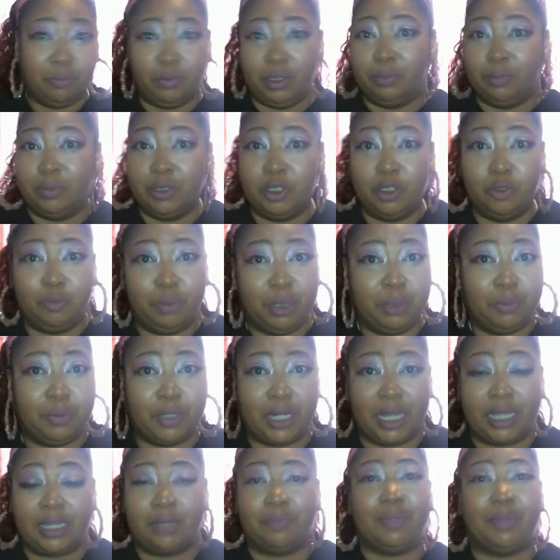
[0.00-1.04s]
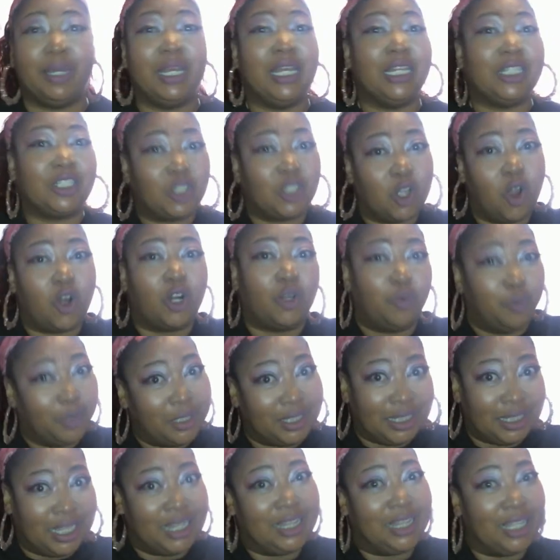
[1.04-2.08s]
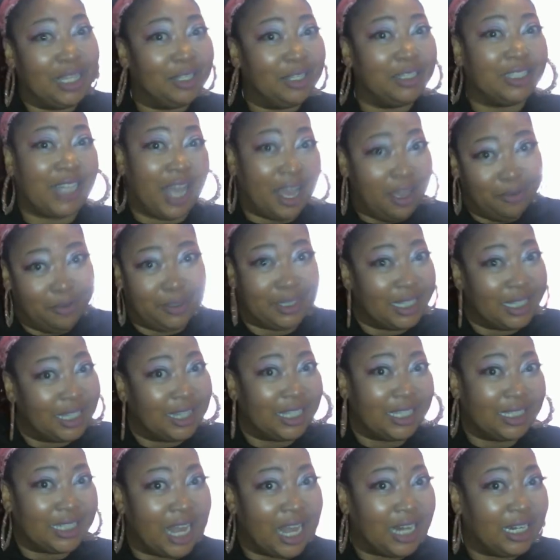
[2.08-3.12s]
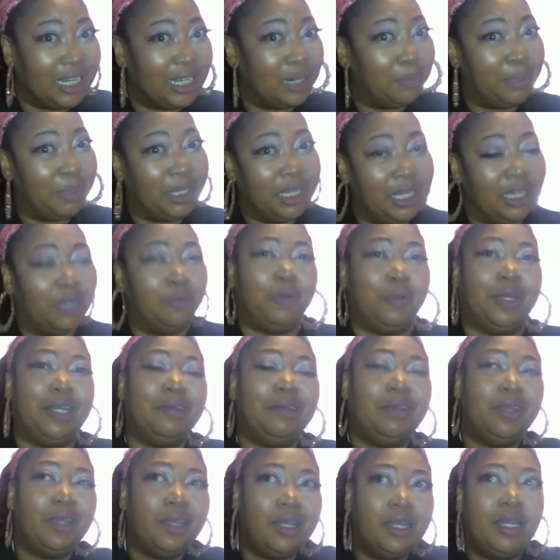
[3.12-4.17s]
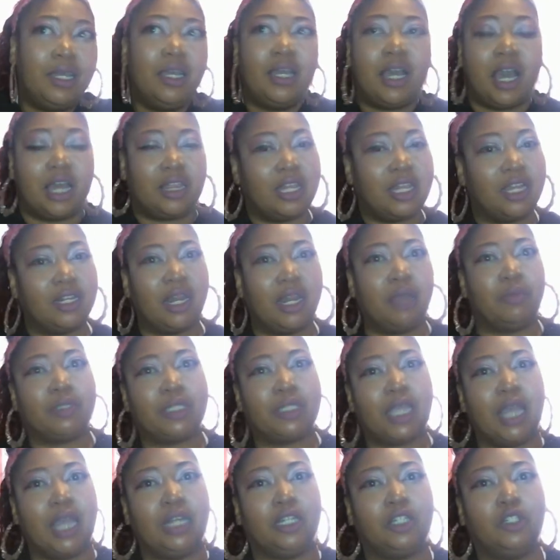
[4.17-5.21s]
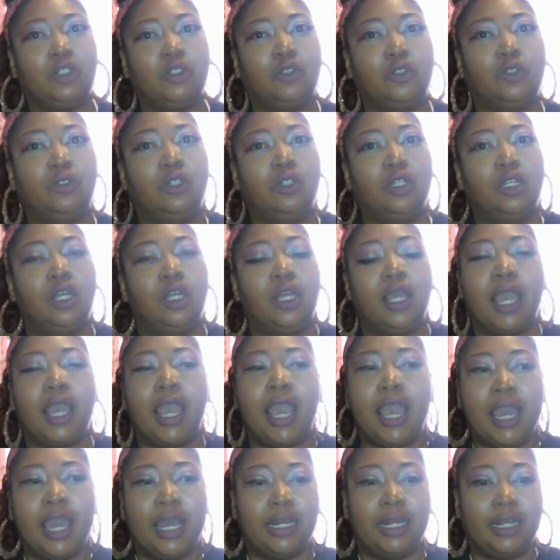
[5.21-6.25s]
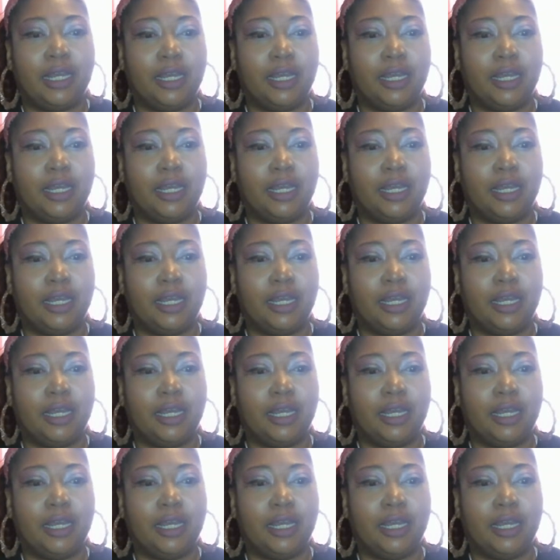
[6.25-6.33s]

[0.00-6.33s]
moon people like. But it started with Cynthia's. It was Cynthia's idea to begin with. I thought that was kind of cool. And